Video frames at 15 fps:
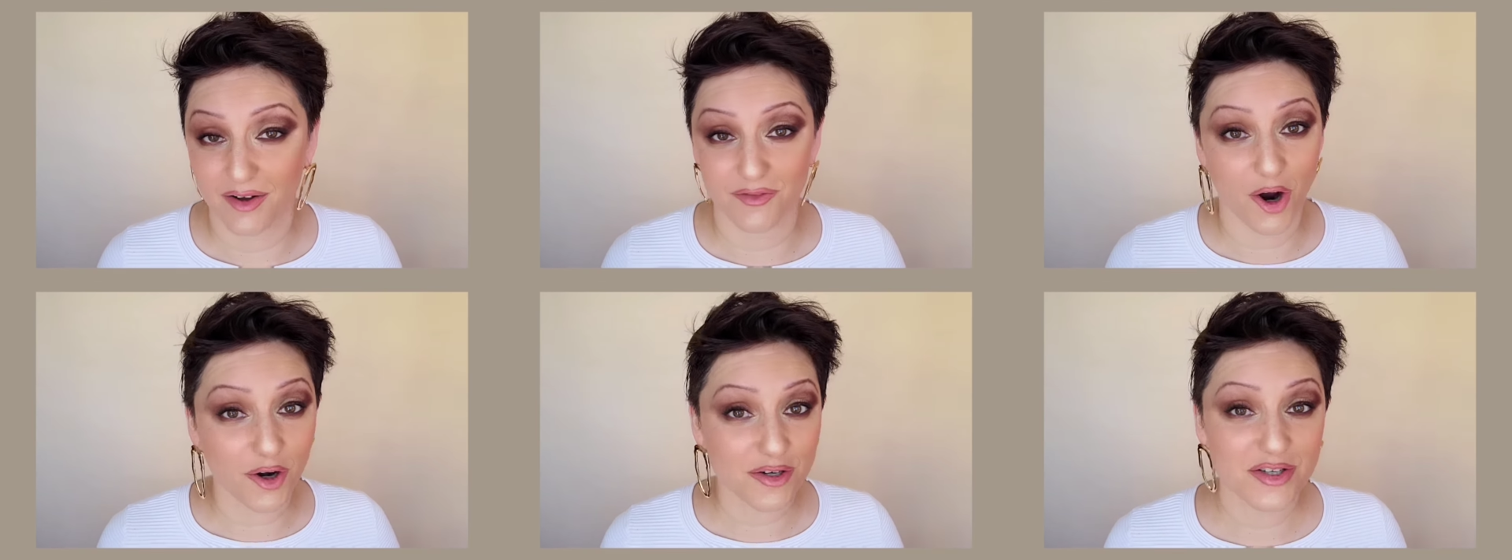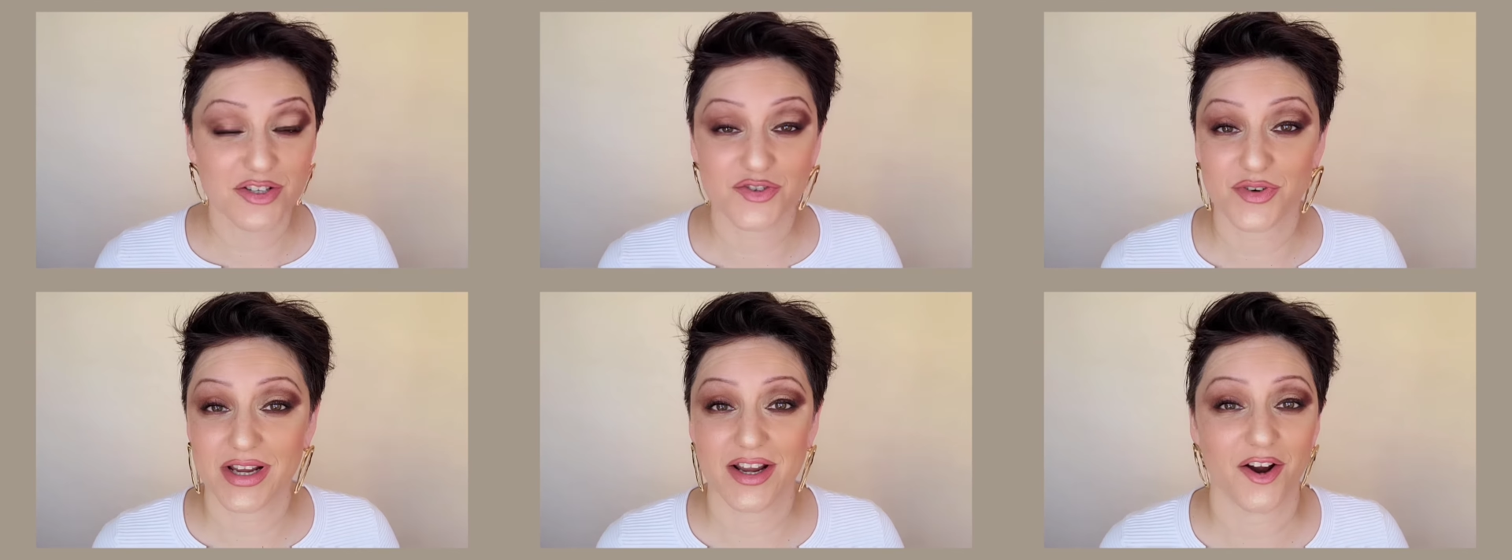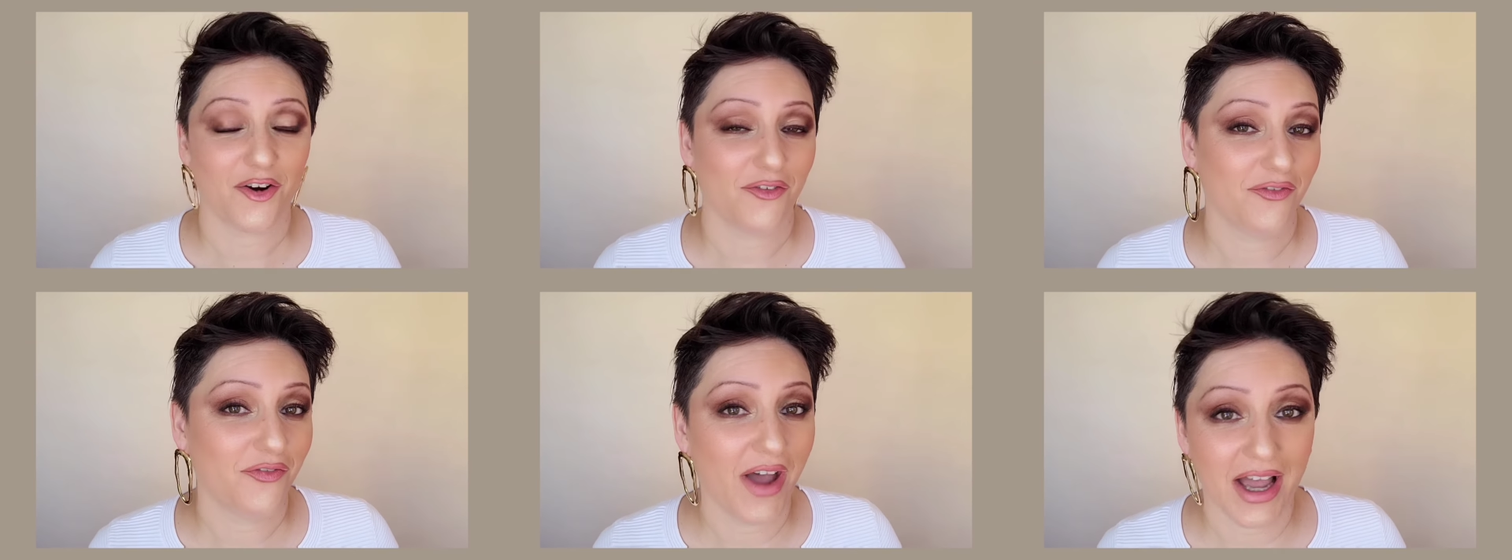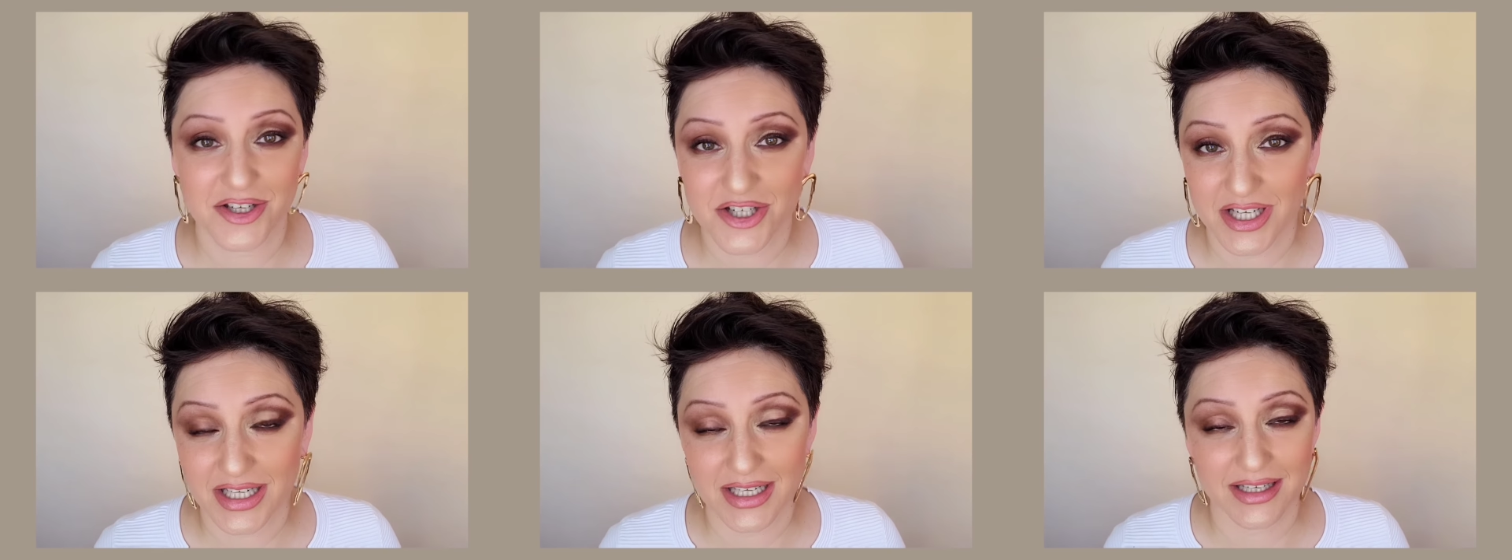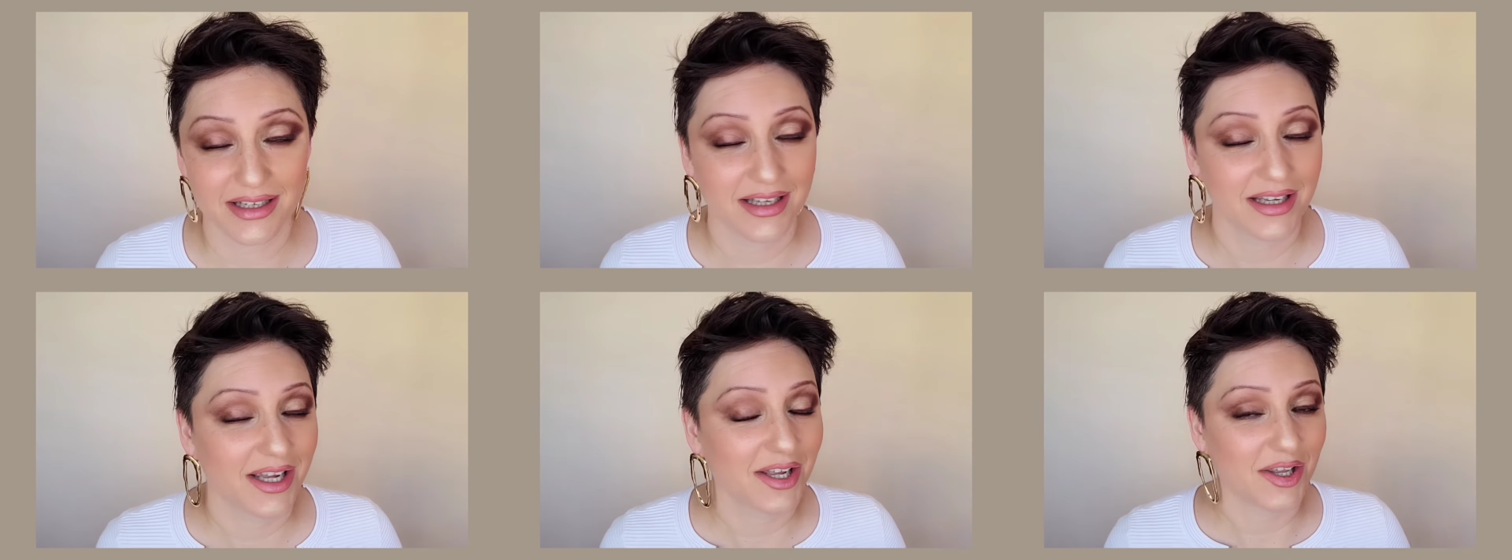of artistry or
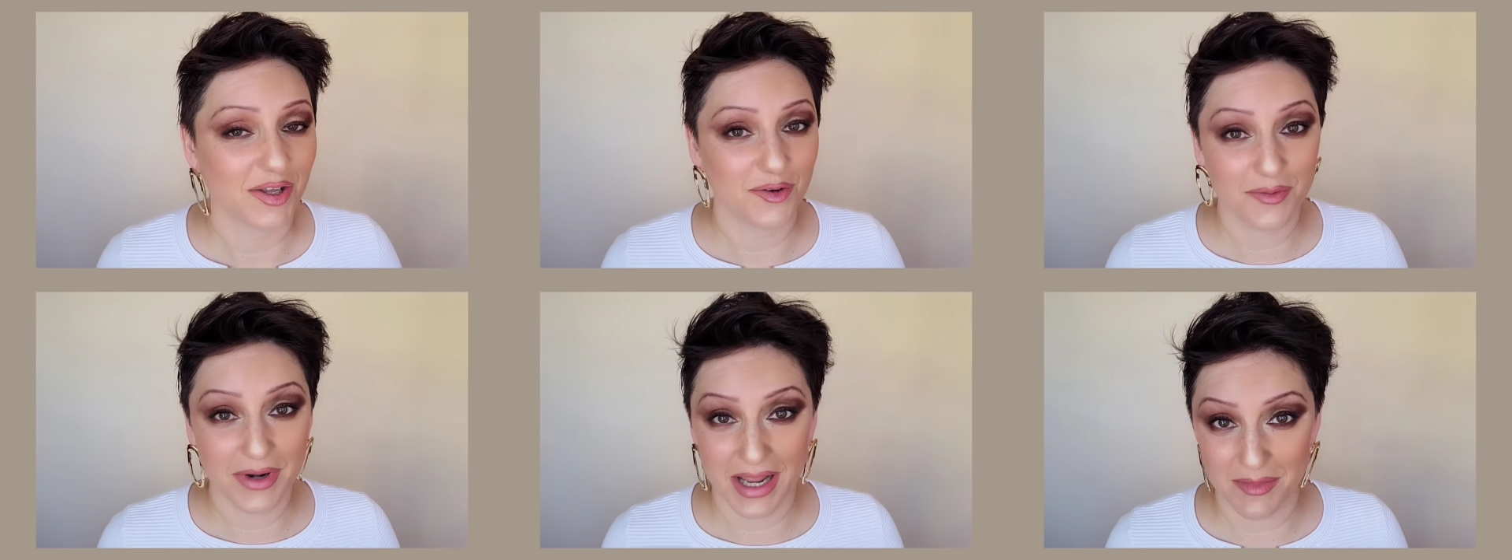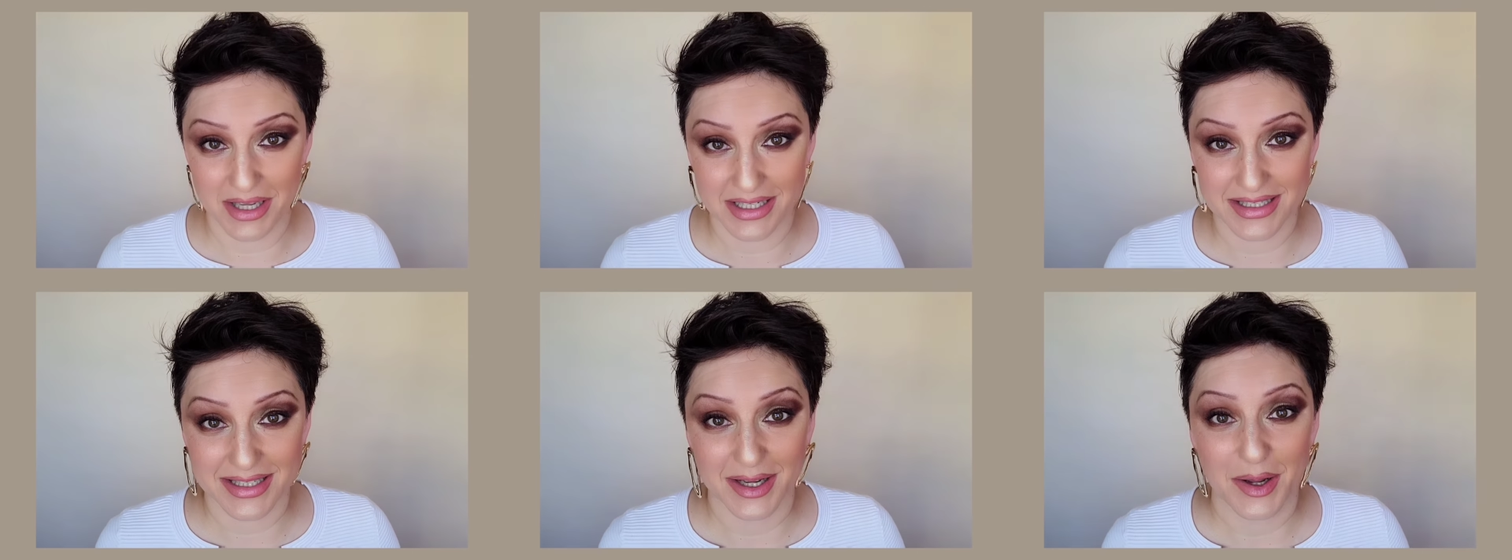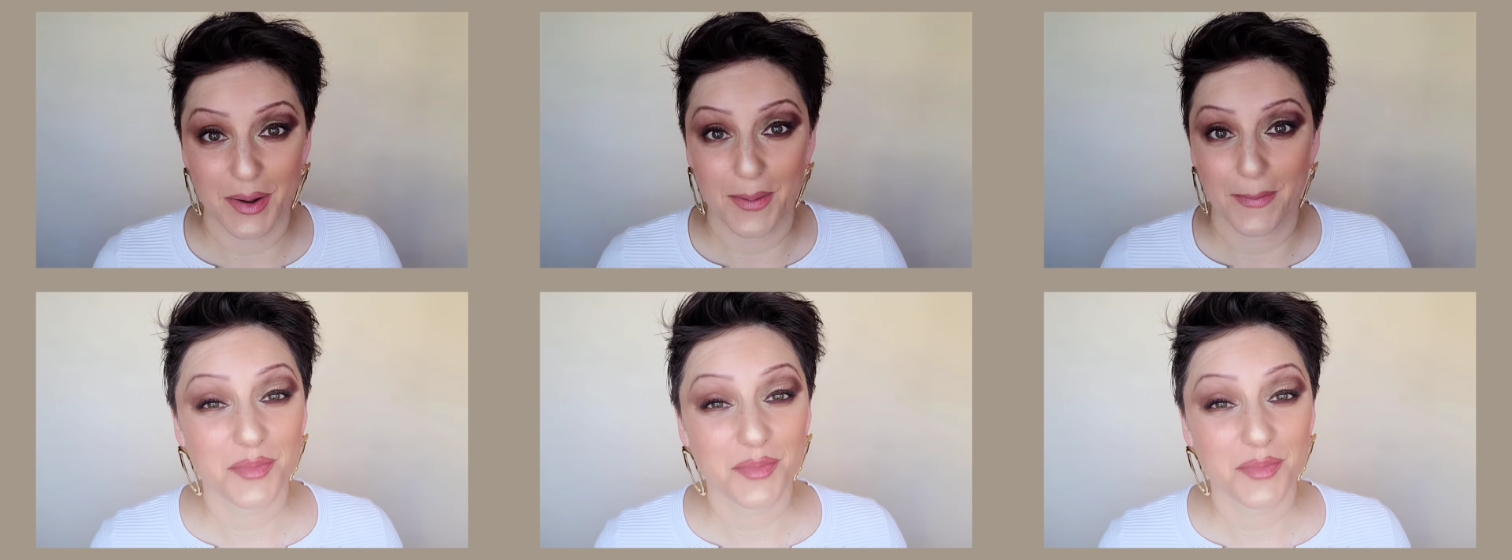fashion, you name it.